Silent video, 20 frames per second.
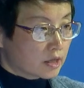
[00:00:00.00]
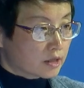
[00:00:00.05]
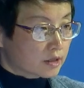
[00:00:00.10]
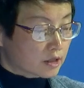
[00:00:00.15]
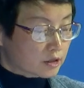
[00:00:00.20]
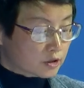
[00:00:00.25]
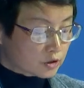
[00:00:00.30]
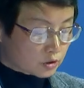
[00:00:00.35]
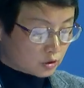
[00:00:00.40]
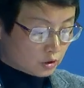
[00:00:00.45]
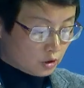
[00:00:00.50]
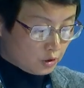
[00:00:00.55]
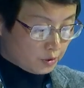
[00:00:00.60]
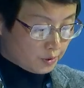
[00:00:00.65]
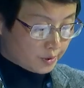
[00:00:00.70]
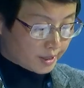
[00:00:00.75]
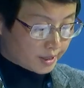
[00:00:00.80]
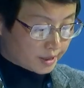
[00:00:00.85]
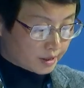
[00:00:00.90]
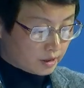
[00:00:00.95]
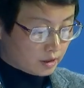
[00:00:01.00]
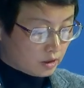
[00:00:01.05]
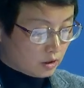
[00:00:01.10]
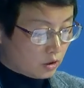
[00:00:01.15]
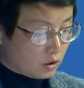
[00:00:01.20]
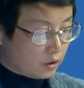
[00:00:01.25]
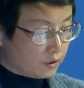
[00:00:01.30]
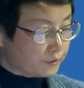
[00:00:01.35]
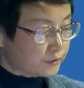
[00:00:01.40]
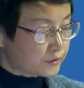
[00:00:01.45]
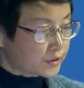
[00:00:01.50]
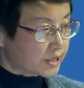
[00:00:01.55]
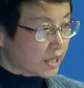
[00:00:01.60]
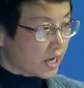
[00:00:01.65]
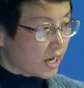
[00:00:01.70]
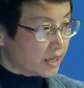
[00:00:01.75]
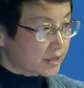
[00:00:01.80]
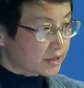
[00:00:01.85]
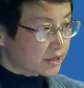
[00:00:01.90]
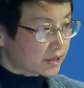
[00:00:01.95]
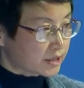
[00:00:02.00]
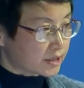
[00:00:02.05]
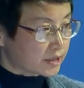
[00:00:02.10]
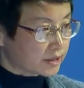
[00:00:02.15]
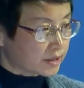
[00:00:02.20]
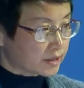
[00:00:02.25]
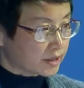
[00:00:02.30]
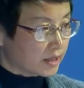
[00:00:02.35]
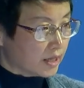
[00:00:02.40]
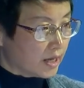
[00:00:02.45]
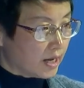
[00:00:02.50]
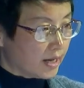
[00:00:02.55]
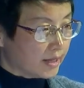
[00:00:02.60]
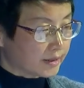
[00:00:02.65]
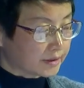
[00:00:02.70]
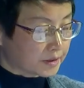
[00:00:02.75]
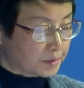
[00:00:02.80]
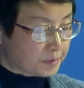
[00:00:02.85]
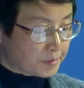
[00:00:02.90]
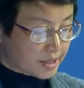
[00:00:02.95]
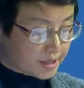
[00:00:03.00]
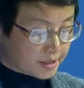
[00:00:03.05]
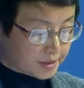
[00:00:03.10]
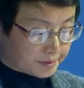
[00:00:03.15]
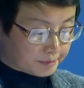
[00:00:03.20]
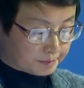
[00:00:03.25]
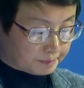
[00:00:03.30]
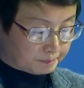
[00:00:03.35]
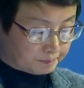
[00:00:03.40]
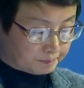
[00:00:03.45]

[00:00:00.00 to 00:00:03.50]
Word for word: the story of Jiaxi and me.